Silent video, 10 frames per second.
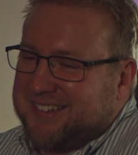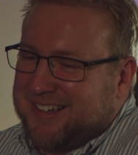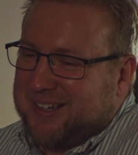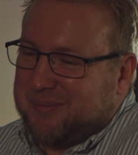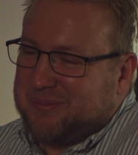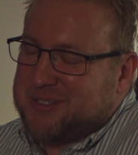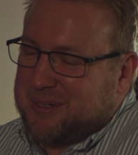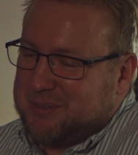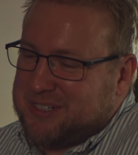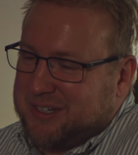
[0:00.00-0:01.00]
So I
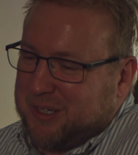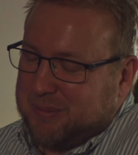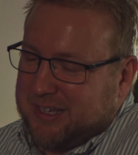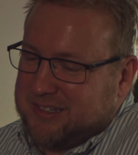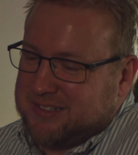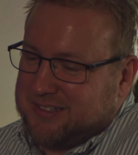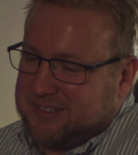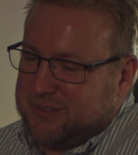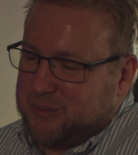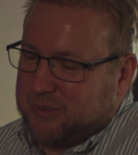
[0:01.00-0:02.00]
appreciate you coming in to
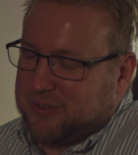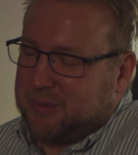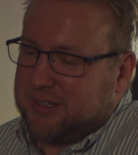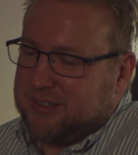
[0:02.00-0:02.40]
talk through it.